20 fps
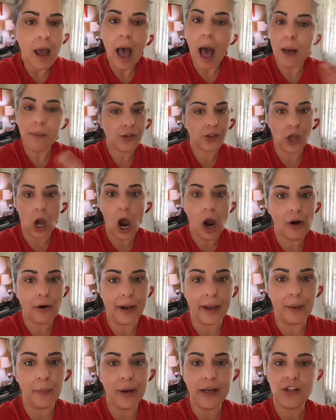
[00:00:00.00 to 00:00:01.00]
I'm
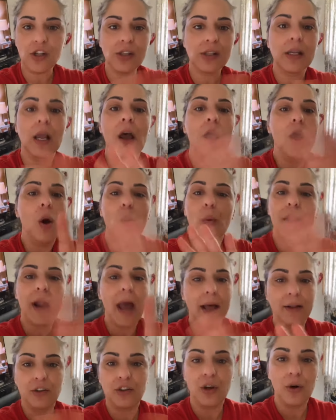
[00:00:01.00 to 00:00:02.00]
sorry. We're
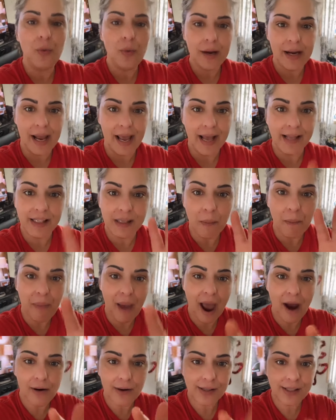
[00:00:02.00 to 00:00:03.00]
not doing it. It's
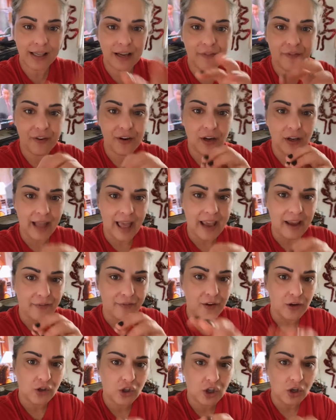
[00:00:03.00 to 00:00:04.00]
embarrassing for your
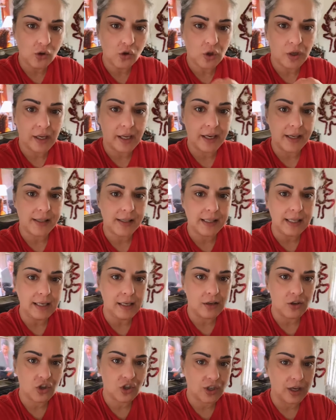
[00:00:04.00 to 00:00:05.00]
life. Your children are going to see
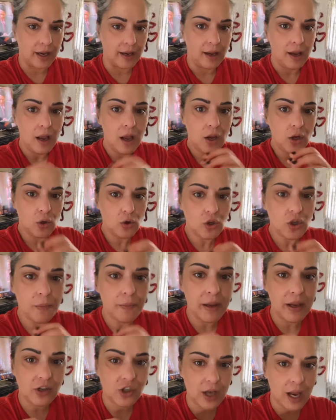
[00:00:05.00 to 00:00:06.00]
this shit. You should
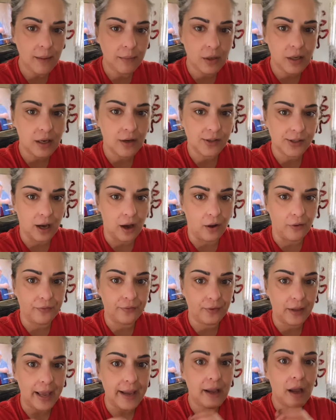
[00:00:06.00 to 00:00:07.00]
be ashamed of
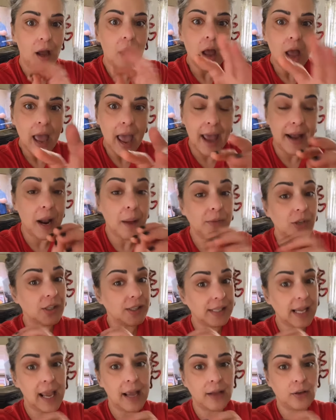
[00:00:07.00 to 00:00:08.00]
yourself. Like, and I'm
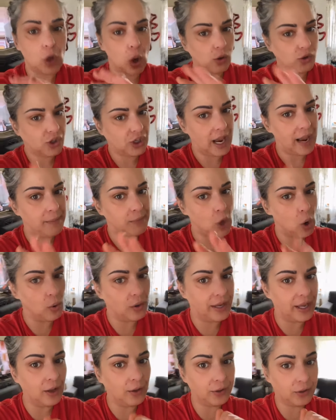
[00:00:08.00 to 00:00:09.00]
just saying, no shame, no
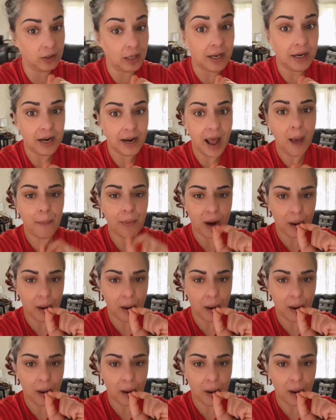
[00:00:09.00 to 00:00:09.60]
guilt, none of that.